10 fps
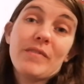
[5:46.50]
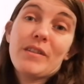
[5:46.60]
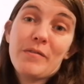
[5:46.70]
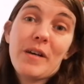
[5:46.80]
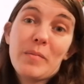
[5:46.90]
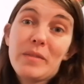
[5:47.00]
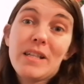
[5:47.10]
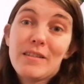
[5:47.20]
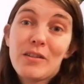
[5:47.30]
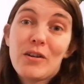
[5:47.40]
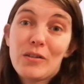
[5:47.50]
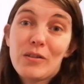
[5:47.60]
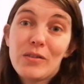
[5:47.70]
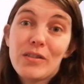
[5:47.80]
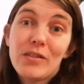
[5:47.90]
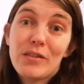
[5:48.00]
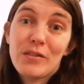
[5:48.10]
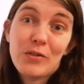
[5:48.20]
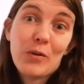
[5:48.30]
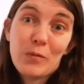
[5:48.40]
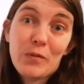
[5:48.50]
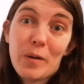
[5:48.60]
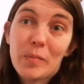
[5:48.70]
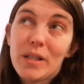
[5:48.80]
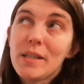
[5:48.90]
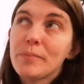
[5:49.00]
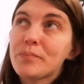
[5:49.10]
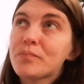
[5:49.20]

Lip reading: The family is called the Stone family.